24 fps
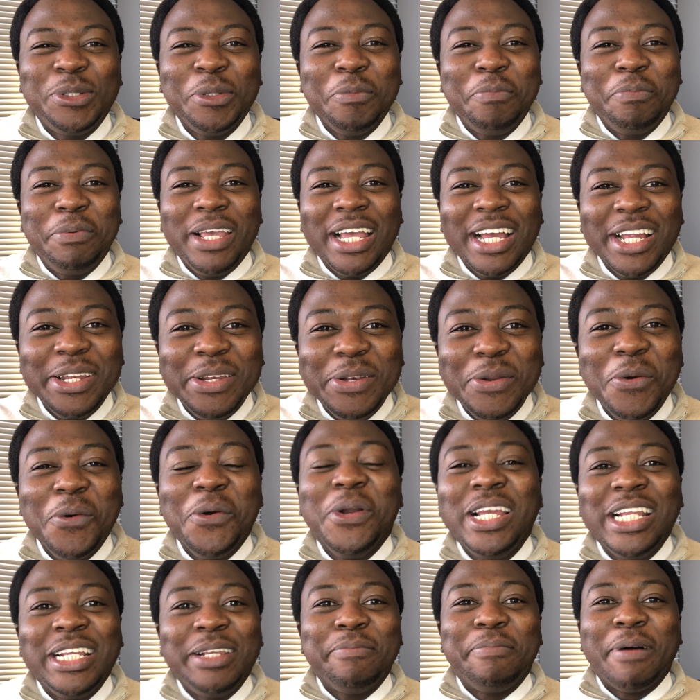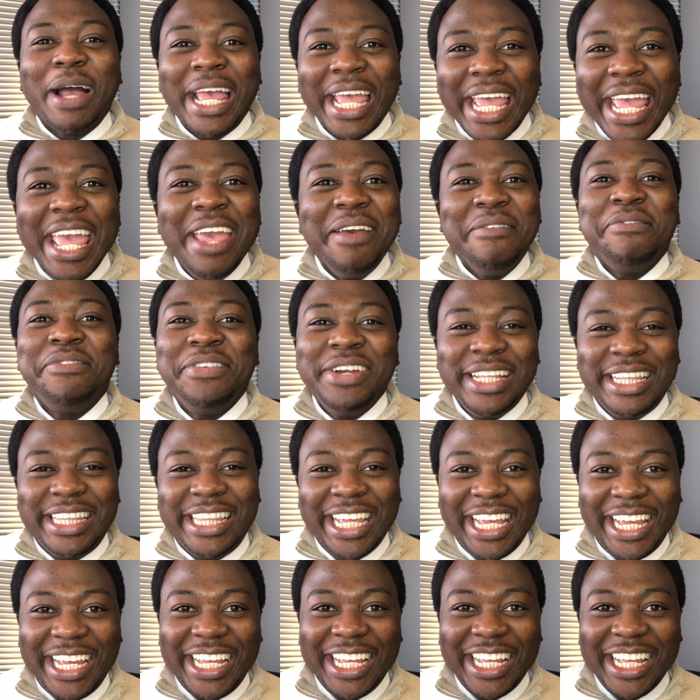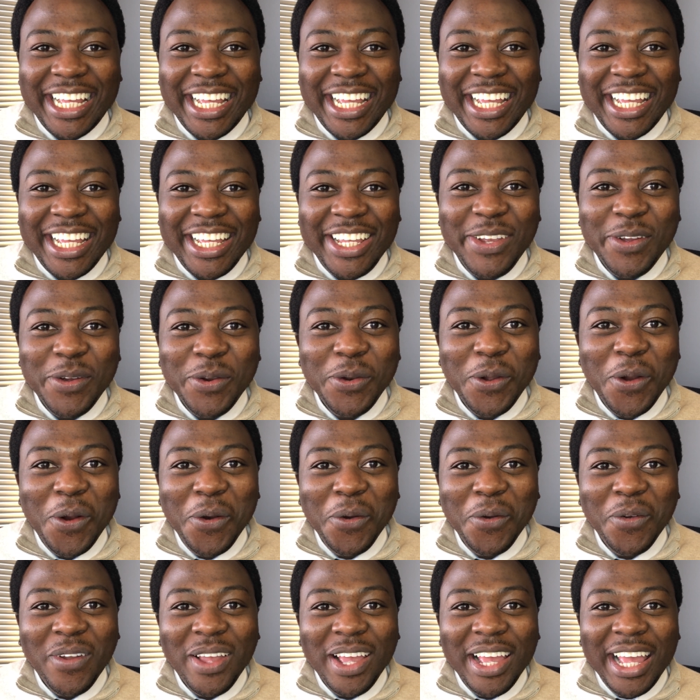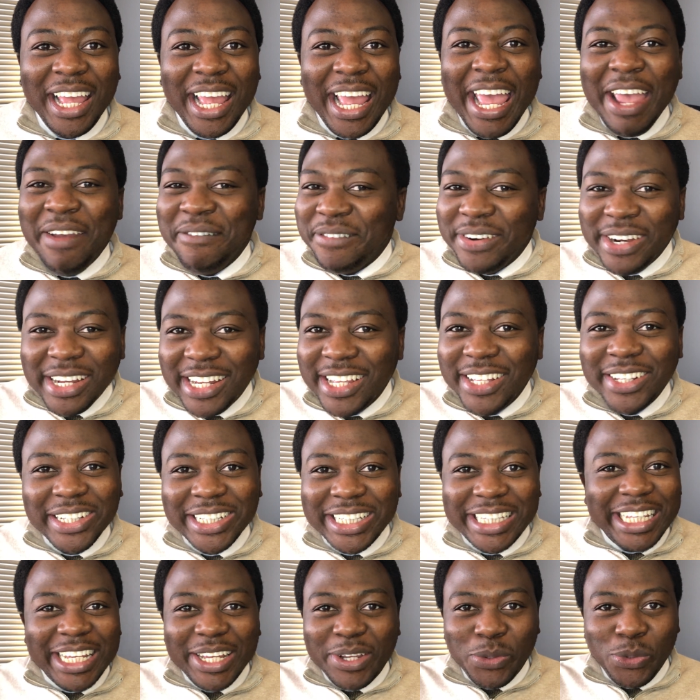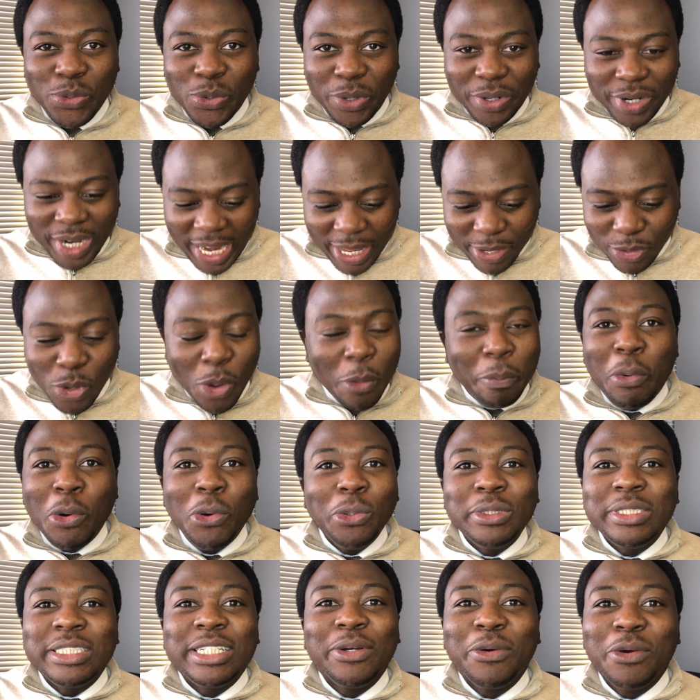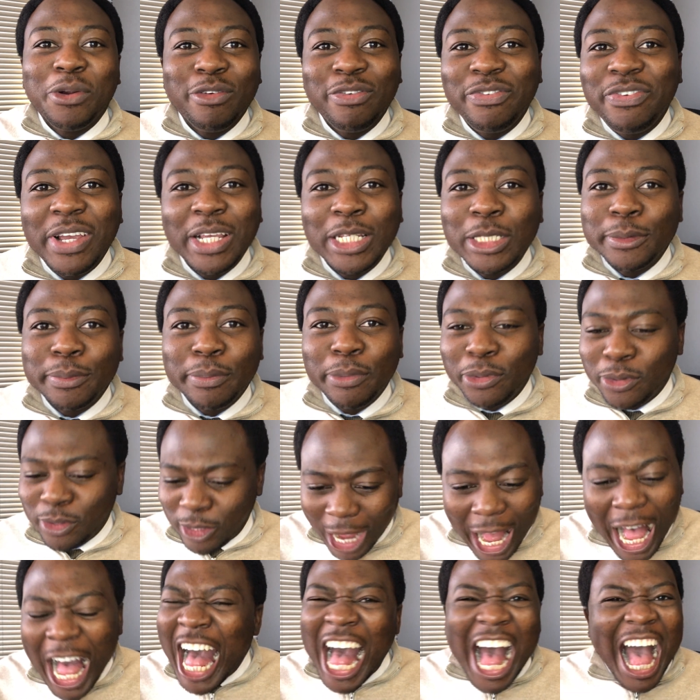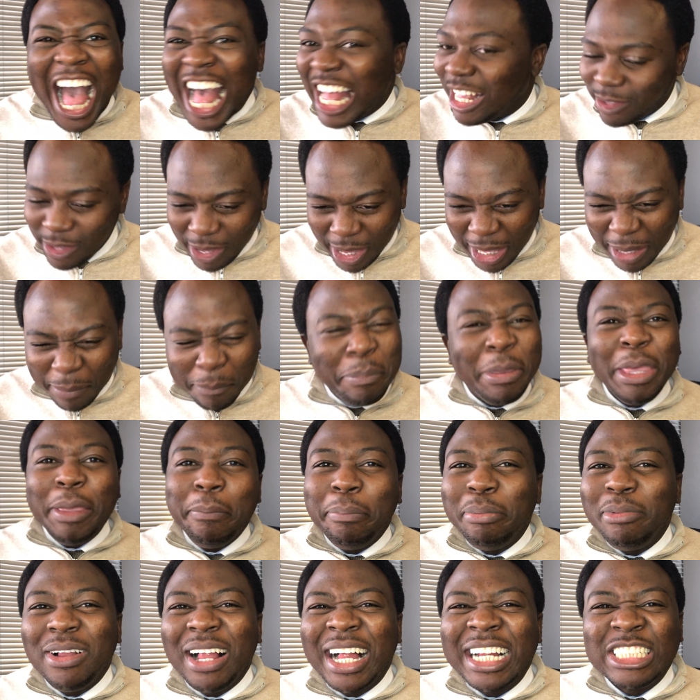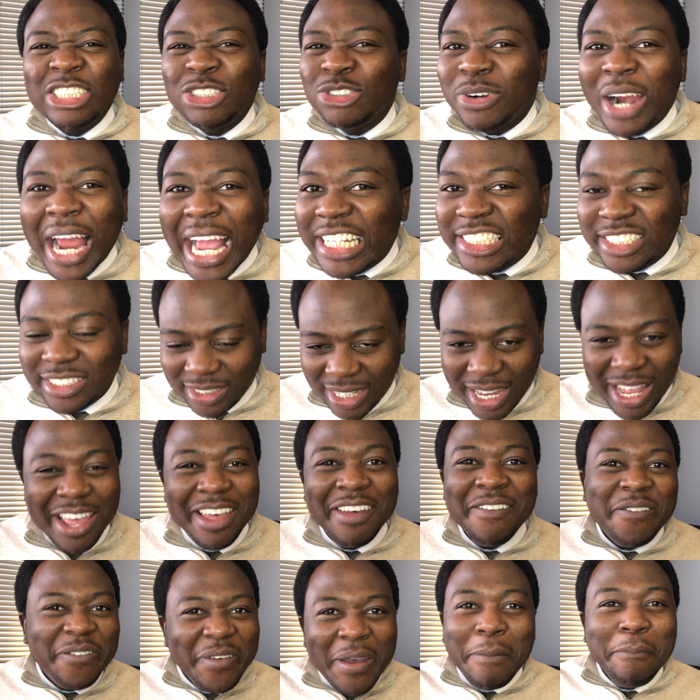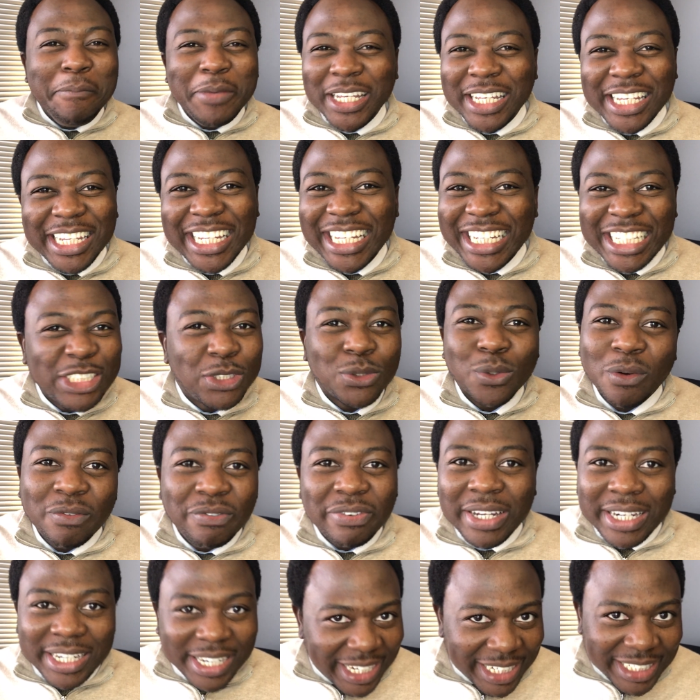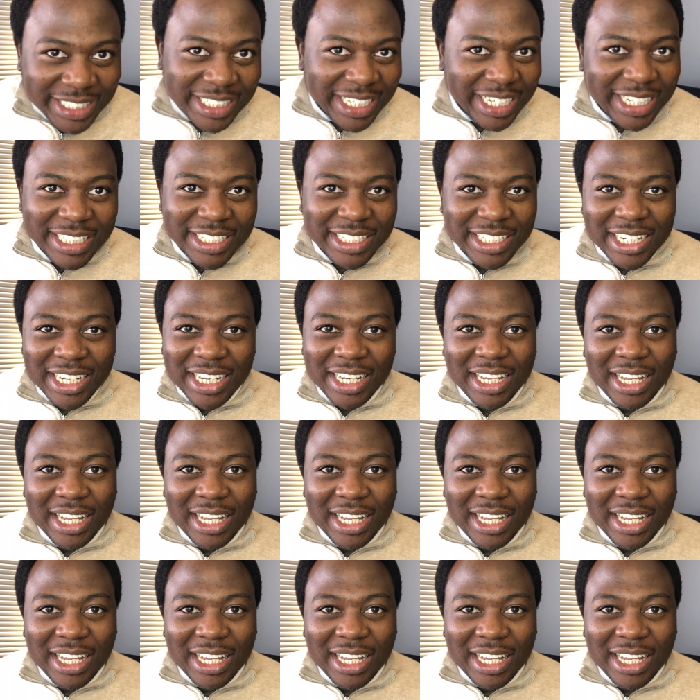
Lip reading: to be annoyed by everything, you know? Every little thing you're posting on Facebook, people are trash, family is overrated.